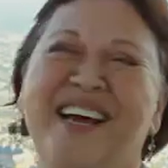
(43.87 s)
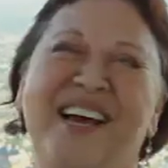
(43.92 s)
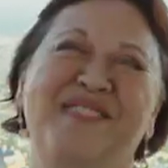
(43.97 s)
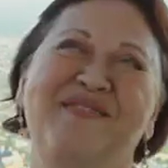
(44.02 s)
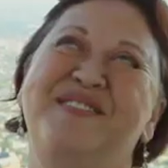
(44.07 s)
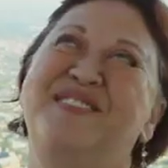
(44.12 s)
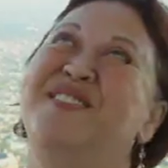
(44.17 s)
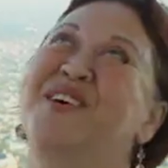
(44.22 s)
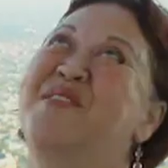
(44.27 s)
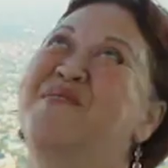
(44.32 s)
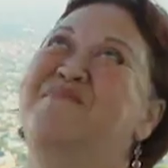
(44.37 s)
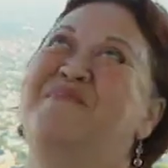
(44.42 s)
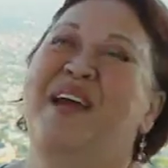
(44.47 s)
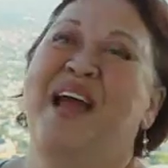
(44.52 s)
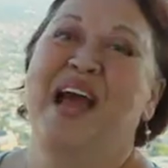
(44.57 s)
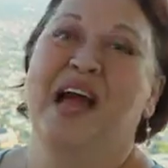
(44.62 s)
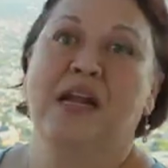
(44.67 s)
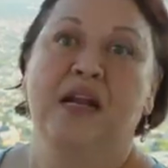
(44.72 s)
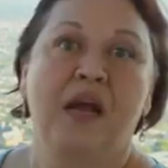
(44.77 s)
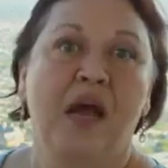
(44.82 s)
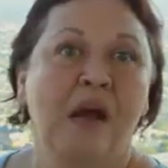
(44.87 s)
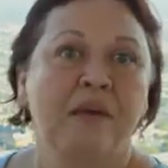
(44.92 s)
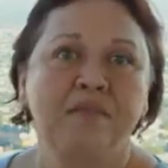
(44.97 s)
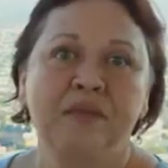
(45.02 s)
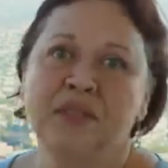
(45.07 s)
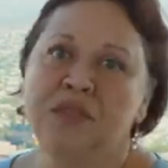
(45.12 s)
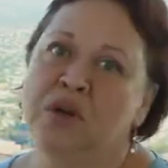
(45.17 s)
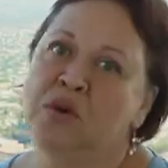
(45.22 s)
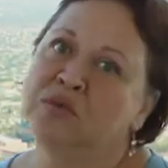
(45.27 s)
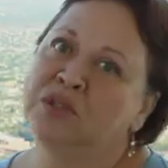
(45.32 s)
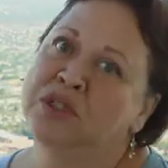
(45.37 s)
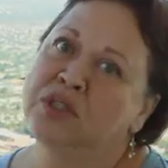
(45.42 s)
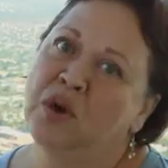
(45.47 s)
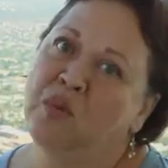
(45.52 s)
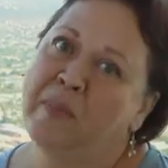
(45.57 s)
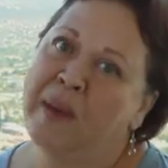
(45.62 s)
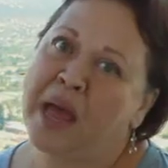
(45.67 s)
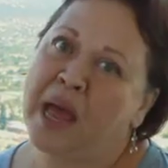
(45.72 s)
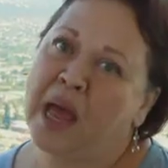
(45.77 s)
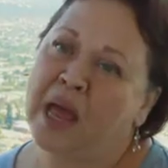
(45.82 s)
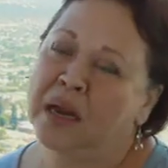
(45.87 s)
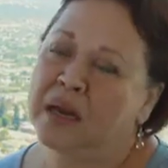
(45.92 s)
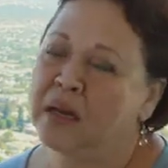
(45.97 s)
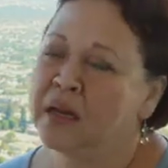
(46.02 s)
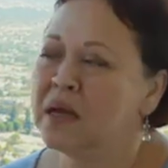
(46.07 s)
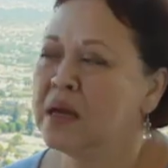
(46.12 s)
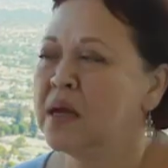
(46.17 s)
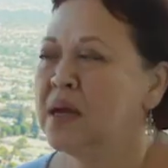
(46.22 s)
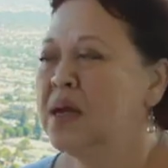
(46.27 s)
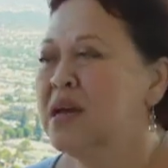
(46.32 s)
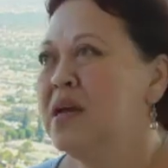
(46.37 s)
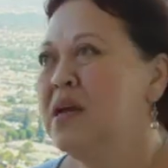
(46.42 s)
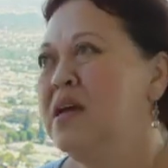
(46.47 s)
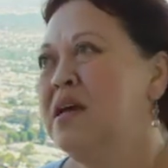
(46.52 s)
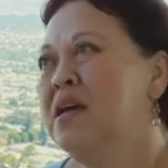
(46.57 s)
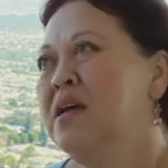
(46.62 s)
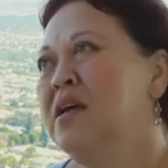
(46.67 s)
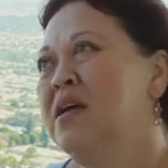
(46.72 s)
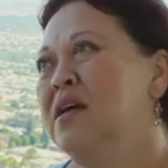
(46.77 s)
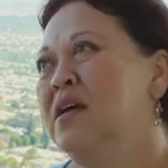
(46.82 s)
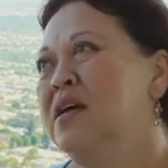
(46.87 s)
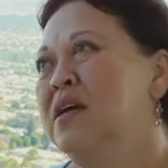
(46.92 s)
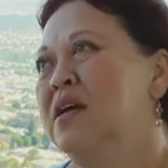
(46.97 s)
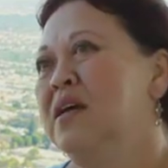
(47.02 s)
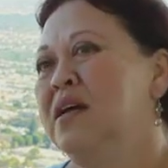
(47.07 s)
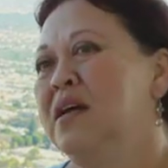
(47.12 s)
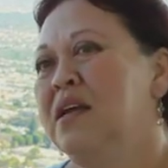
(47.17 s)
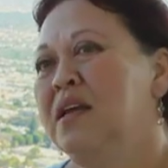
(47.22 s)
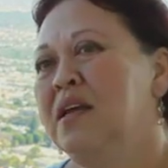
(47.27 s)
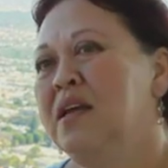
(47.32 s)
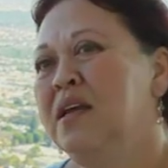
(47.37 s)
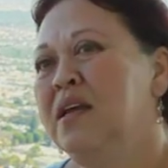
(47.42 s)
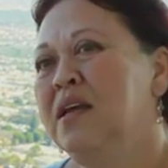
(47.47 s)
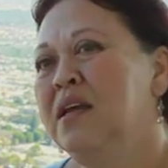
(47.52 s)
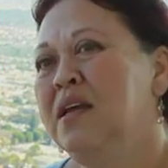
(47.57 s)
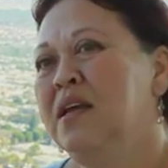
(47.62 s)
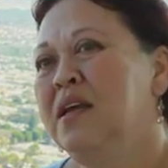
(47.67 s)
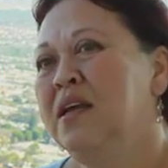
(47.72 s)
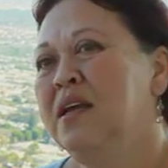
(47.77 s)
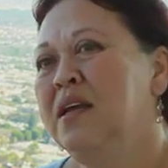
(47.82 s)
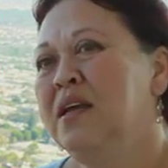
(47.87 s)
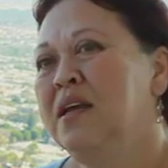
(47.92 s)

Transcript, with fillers: So bad. So, so bad. Yeah, but look what you get to show.